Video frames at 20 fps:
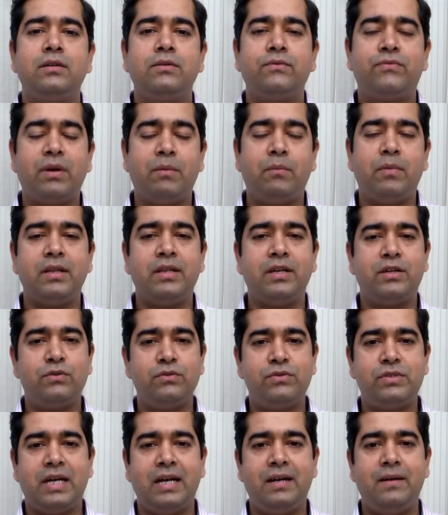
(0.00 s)
from mother
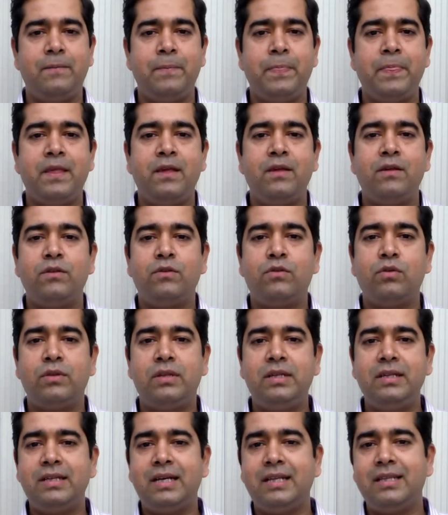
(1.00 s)
to child. So
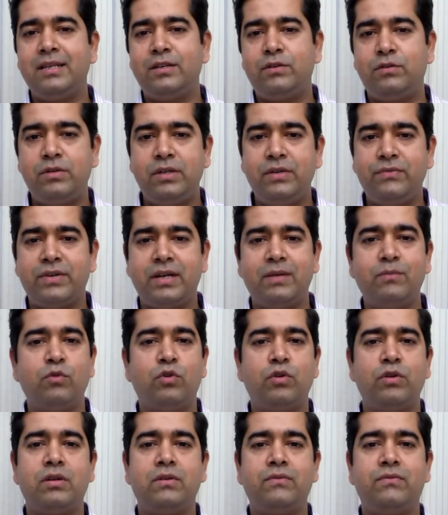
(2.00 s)
these are the different
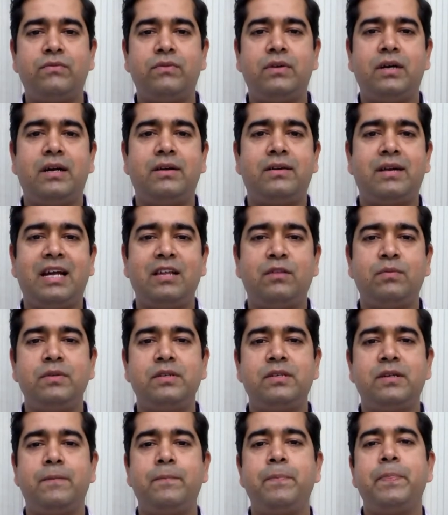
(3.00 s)
modes of
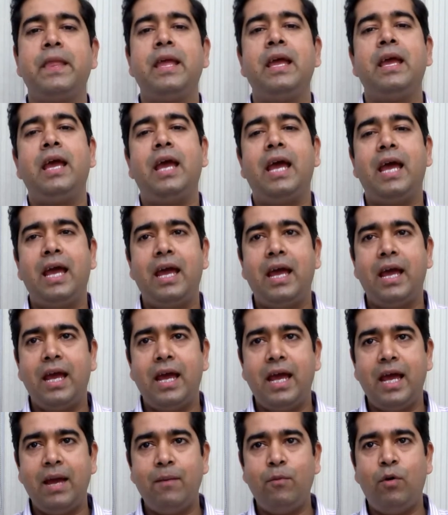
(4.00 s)
transmission.
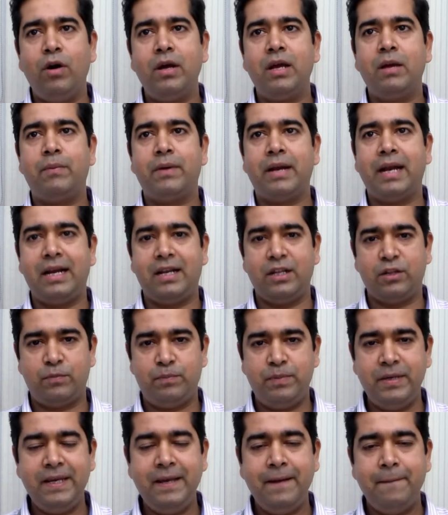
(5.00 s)
Among hepatitis
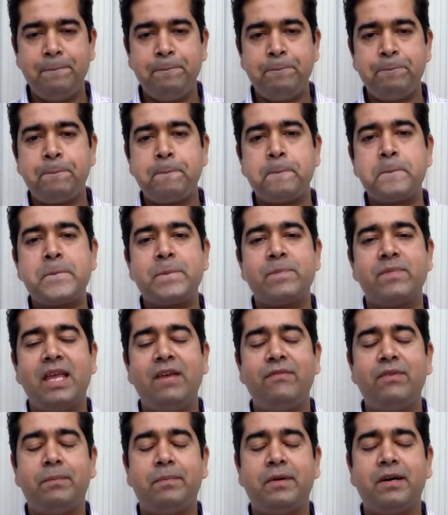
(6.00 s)
B,
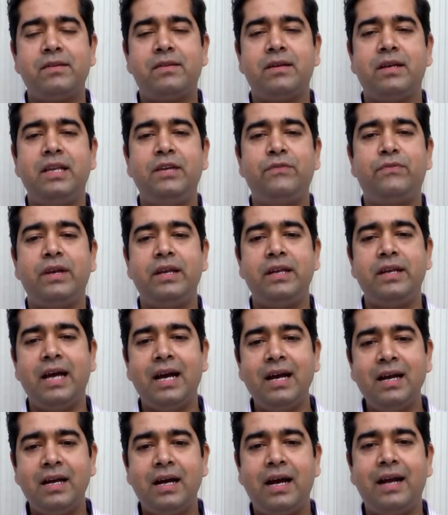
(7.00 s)
if a
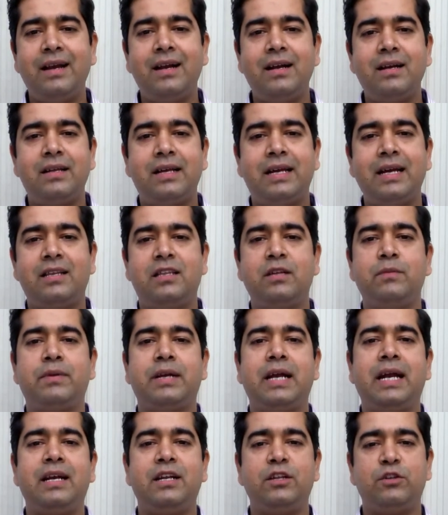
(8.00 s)
young adult gets
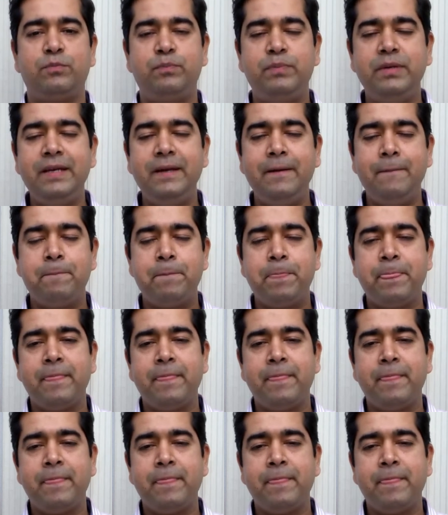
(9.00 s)
hepatitis B,